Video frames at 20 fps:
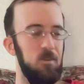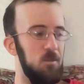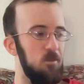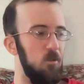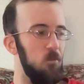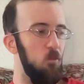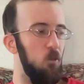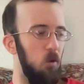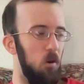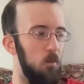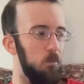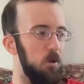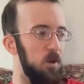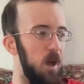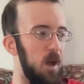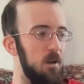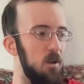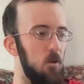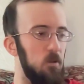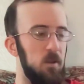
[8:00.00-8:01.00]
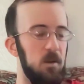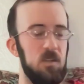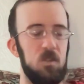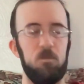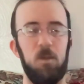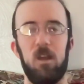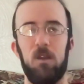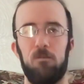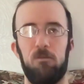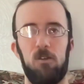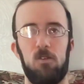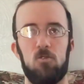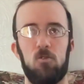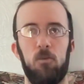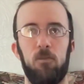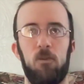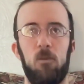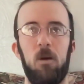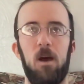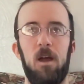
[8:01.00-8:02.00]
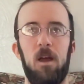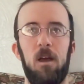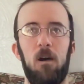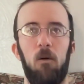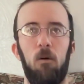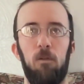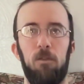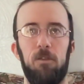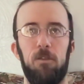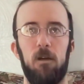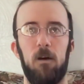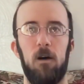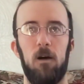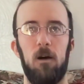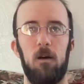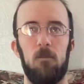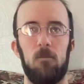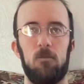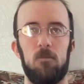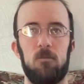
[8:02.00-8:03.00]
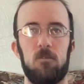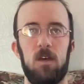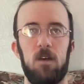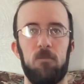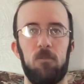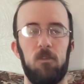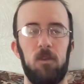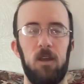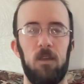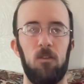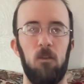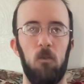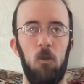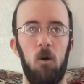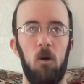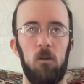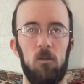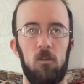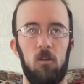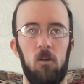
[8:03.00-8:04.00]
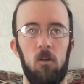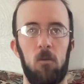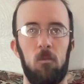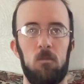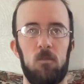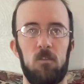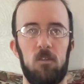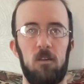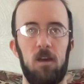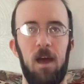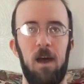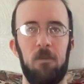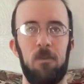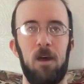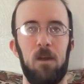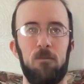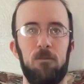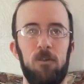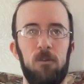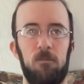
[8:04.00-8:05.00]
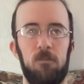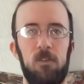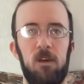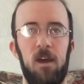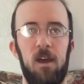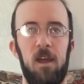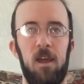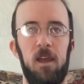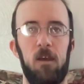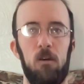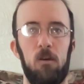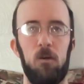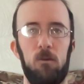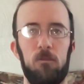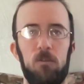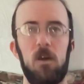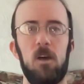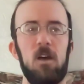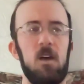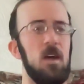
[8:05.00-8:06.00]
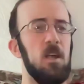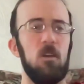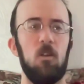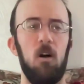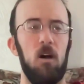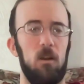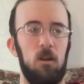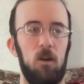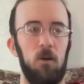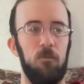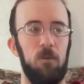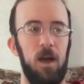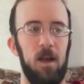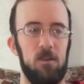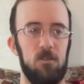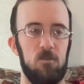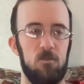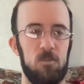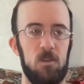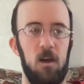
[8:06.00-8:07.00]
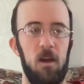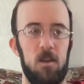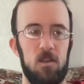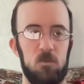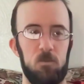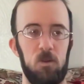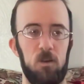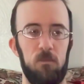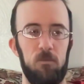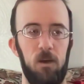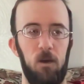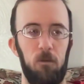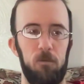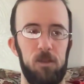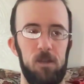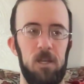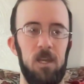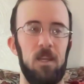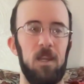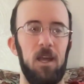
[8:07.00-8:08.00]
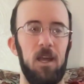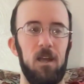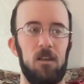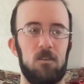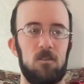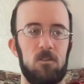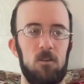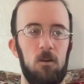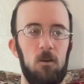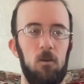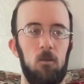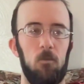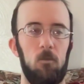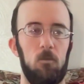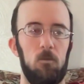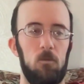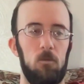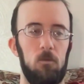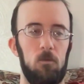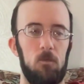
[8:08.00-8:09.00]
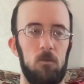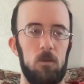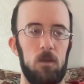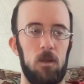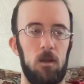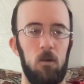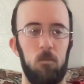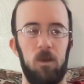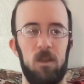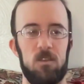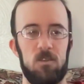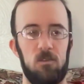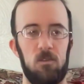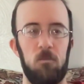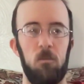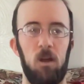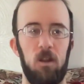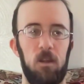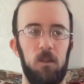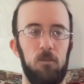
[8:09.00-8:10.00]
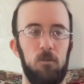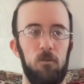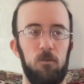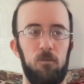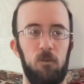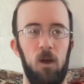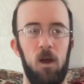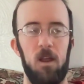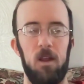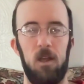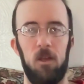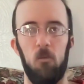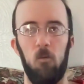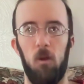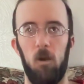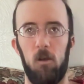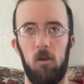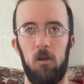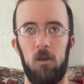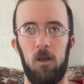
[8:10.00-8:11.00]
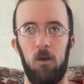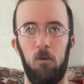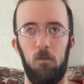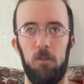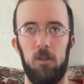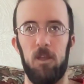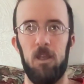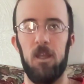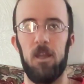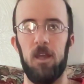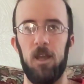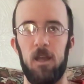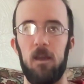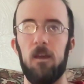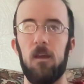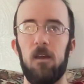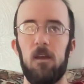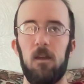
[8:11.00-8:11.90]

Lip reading: to do more? But I know that it's beneficial for my health, definitely in the long term, to add that fifth day of not of exercise, but of healthy eating. So, basically Monday through Friday, work on healthy eating,